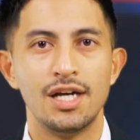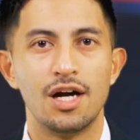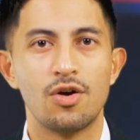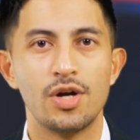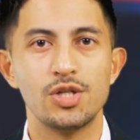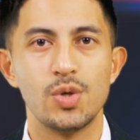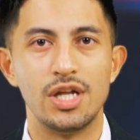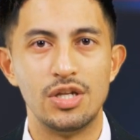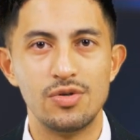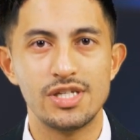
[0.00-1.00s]
According to a
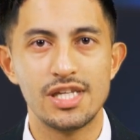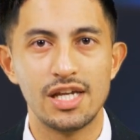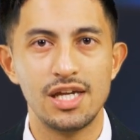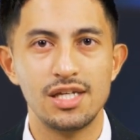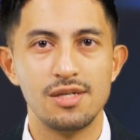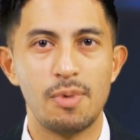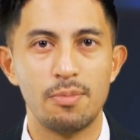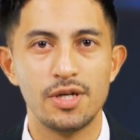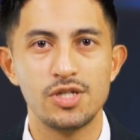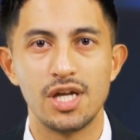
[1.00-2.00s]
new study
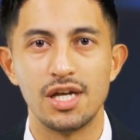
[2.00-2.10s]
published